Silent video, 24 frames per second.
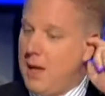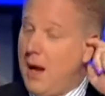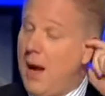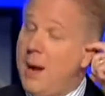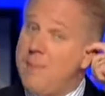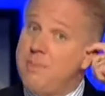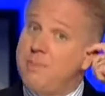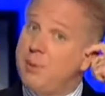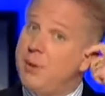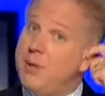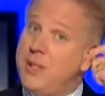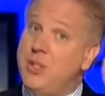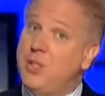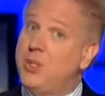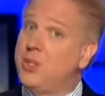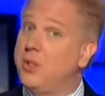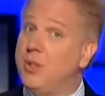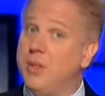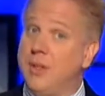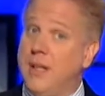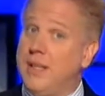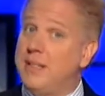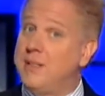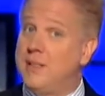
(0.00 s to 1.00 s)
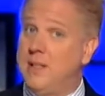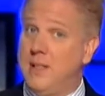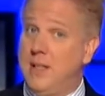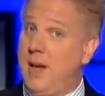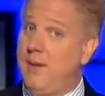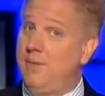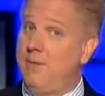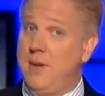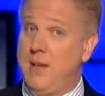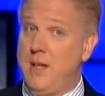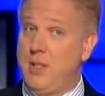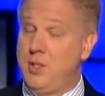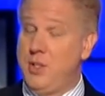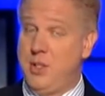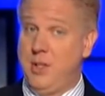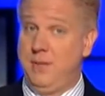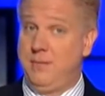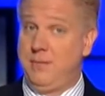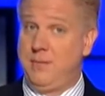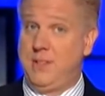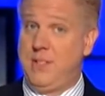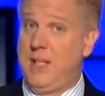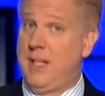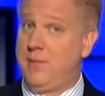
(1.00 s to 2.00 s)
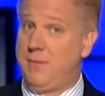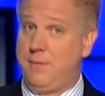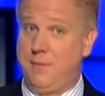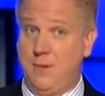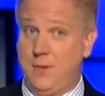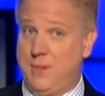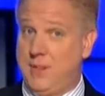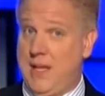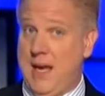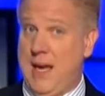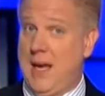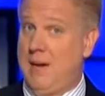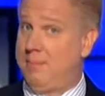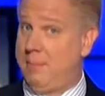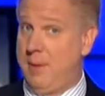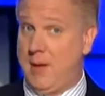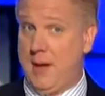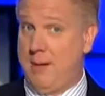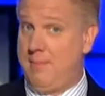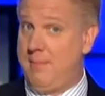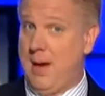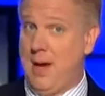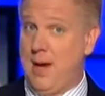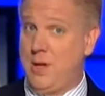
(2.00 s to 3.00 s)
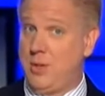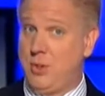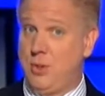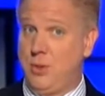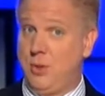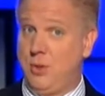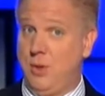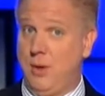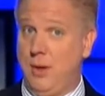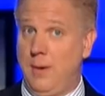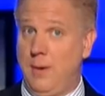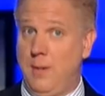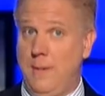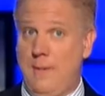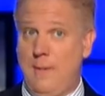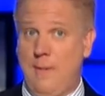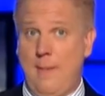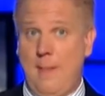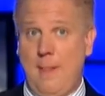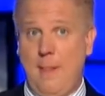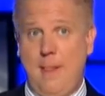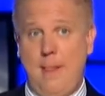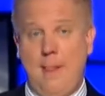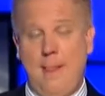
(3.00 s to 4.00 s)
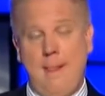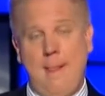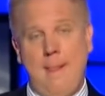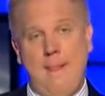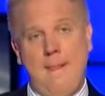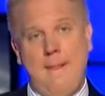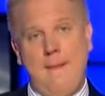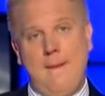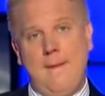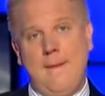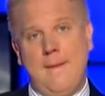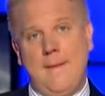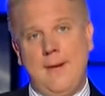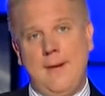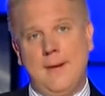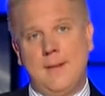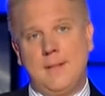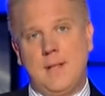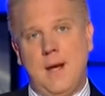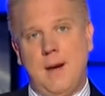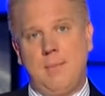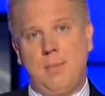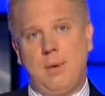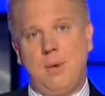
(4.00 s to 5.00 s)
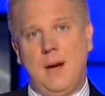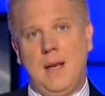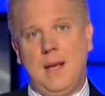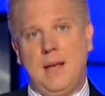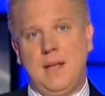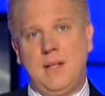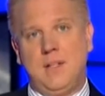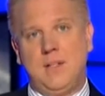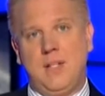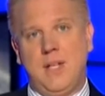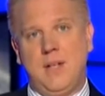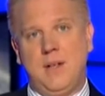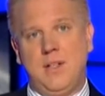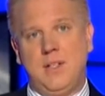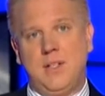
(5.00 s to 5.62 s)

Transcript: I'm pretty sure that's the definition of tit for tat, but I'm not sure. Tom Borelli is here.